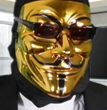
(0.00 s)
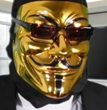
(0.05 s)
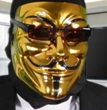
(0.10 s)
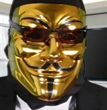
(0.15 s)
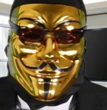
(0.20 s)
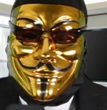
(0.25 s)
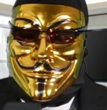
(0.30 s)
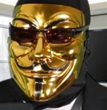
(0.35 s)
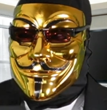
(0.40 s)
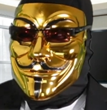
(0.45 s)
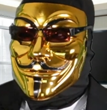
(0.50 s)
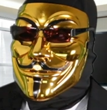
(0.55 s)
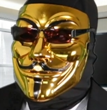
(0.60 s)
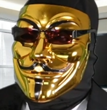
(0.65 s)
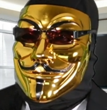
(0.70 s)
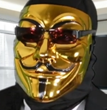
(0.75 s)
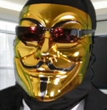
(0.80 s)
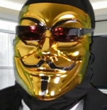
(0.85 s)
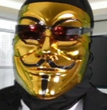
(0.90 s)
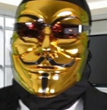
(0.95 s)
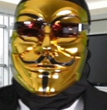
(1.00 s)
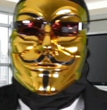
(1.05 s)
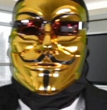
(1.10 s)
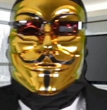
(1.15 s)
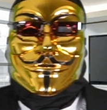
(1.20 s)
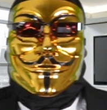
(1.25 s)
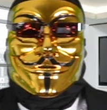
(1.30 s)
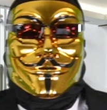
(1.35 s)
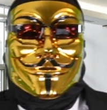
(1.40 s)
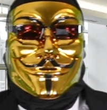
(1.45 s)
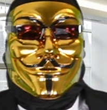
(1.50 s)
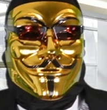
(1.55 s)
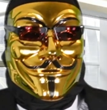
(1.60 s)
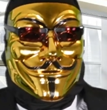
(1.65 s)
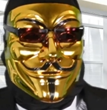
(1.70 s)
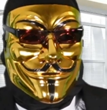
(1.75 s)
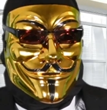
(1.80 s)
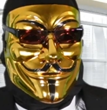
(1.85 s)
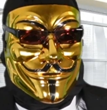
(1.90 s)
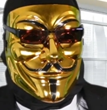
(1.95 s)
Now, what am I talking about? I don't need that to
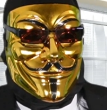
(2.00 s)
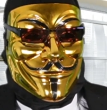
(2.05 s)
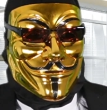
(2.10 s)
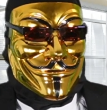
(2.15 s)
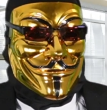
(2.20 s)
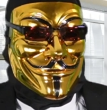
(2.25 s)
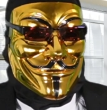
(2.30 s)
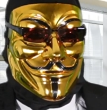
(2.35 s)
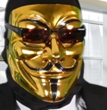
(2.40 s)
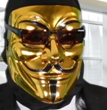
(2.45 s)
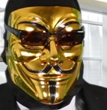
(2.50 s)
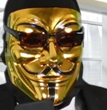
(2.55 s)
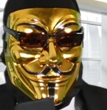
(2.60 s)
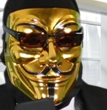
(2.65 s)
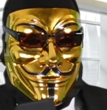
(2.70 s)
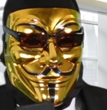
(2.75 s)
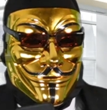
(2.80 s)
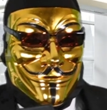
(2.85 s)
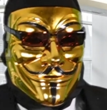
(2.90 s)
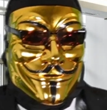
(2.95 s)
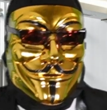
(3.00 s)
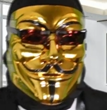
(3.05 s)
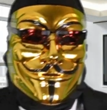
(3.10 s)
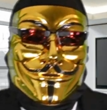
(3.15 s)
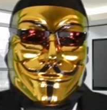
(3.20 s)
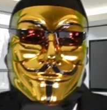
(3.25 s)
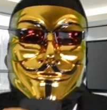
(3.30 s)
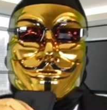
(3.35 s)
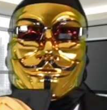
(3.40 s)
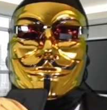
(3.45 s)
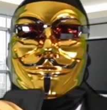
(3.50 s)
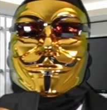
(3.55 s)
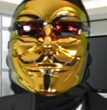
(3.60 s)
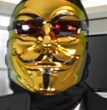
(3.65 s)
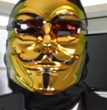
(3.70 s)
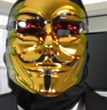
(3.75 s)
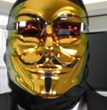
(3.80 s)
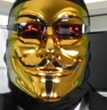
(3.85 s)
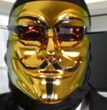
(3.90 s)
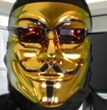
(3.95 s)
question my university degree. The whole student
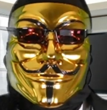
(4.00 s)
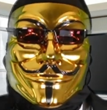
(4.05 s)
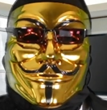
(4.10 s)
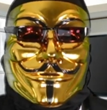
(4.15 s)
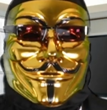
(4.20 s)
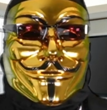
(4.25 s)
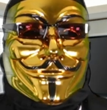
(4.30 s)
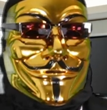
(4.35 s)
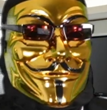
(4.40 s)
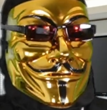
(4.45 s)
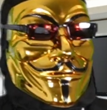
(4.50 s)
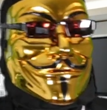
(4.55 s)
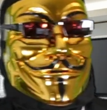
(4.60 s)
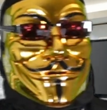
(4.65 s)
loan system is a scam.